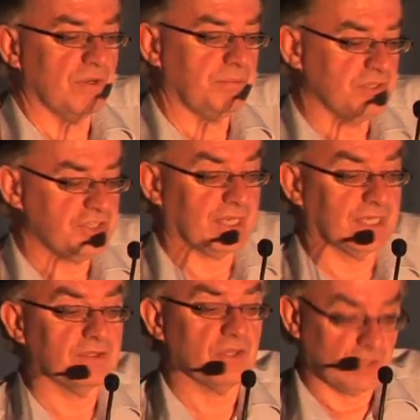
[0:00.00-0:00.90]
well, upon
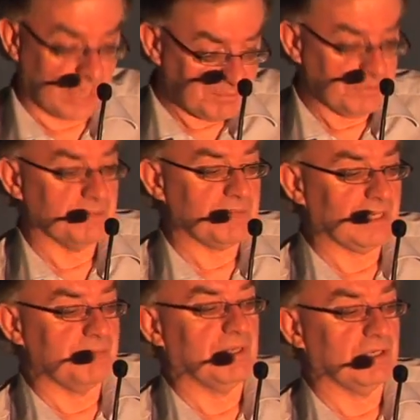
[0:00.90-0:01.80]
checking, that there had been a
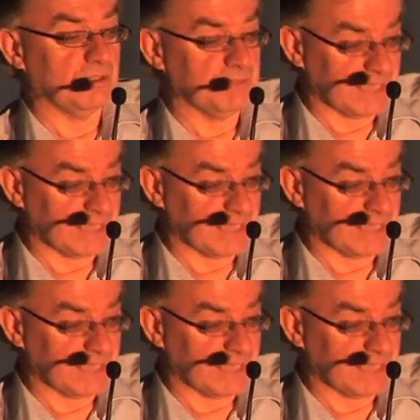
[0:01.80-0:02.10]
Mele Melerb